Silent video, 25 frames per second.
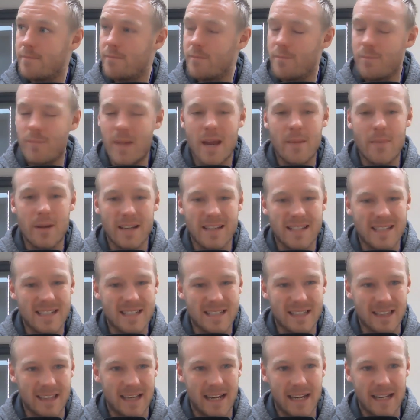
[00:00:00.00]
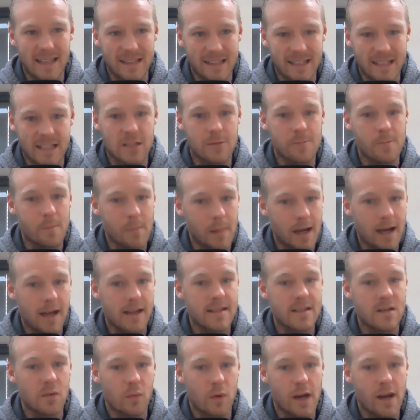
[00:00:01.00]
maybe a slightly
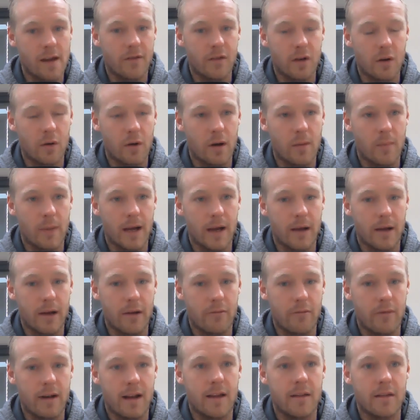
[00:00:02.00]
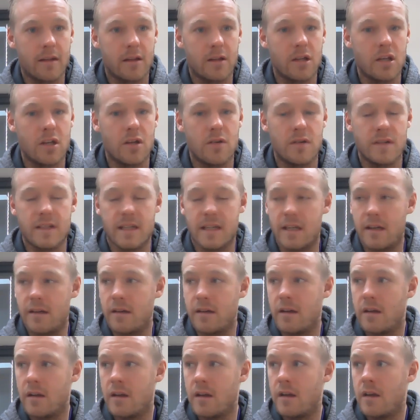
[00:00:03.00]
smarter way of going about it. Rather than using
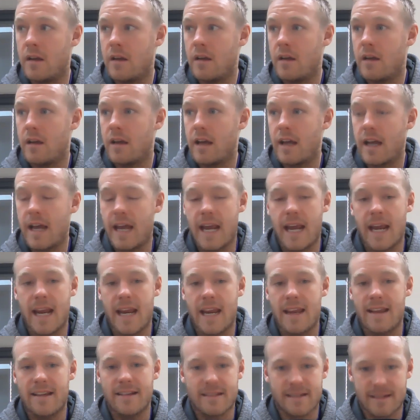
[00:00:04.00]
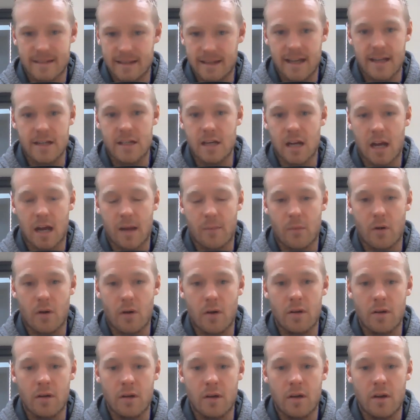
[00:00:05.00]
a
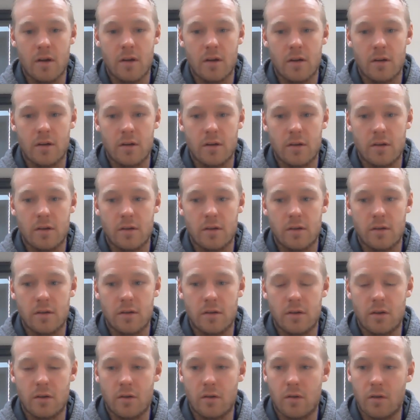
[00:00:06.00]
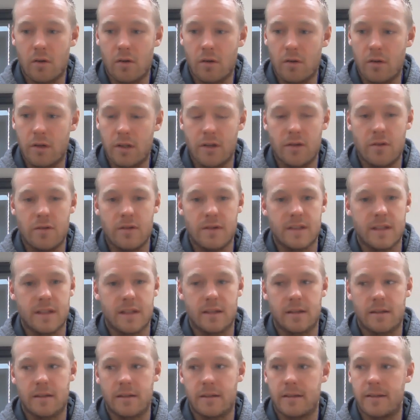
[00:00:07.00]
sledgehammer, you're
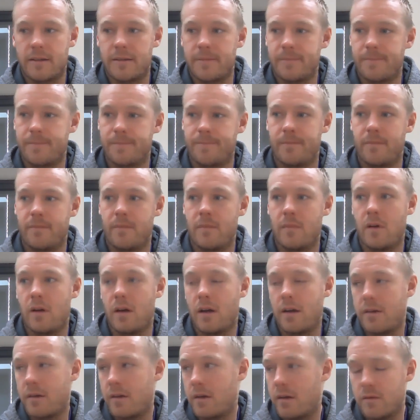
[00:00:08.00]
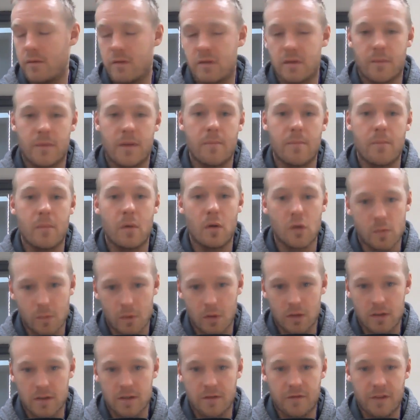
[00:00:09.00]
using, I don't know, something much
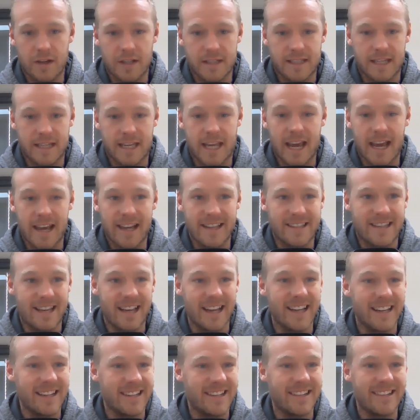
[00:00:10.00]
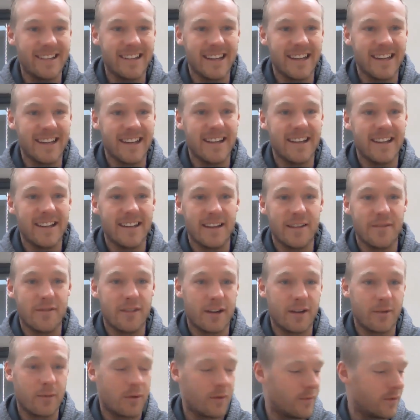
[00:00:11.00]
more sophisticated. If
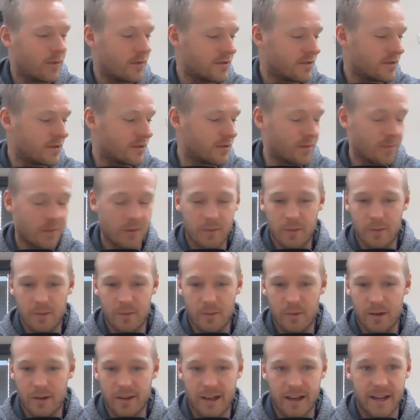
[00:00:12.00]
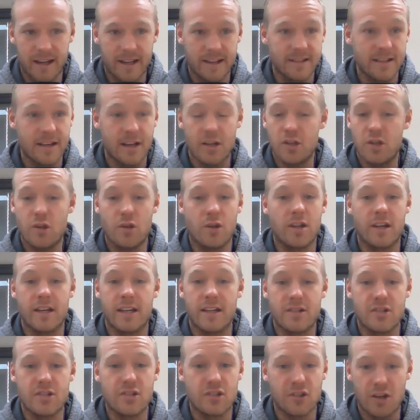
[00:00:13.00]
anyone wants to come up with what that is, you can
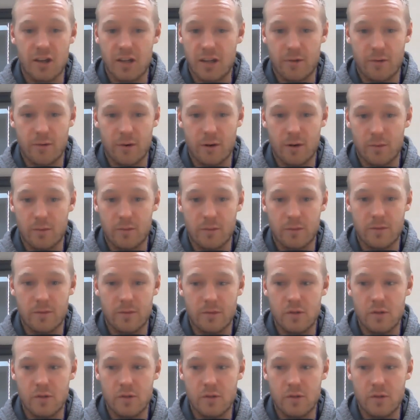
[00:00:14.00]
insert your own